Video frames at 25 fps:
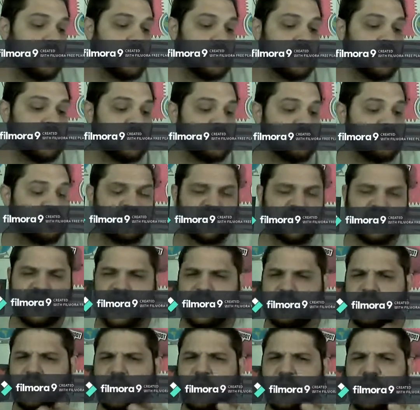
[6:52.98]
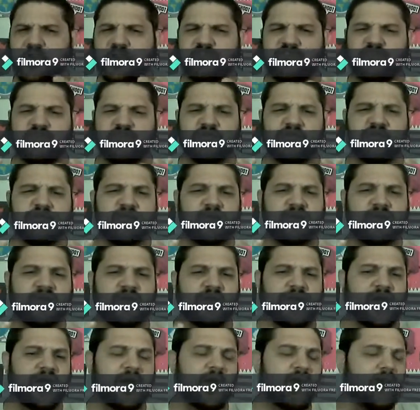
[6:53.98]
And there's a couple of ways you can do it
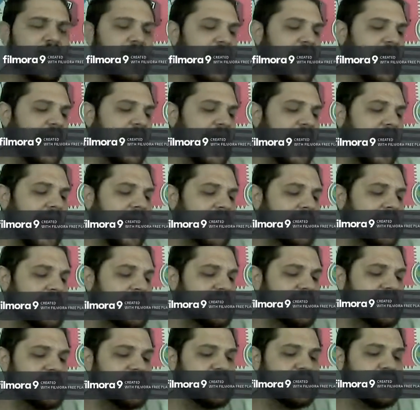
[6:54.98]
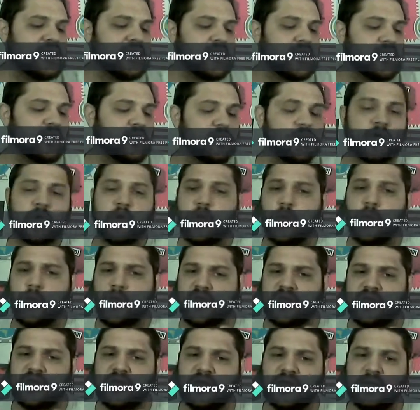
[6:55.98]
now. I did the
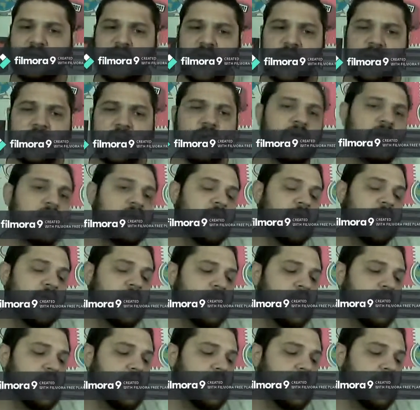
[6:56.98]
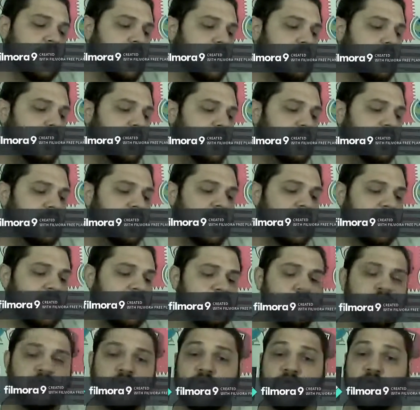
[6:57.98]
recorded demo, but
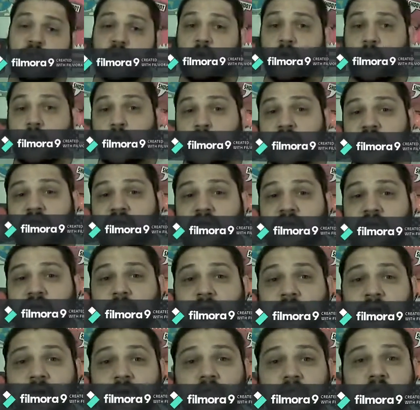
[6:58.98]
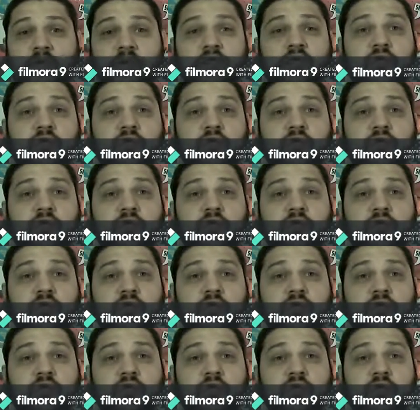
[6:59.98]
you can do a recorded demo.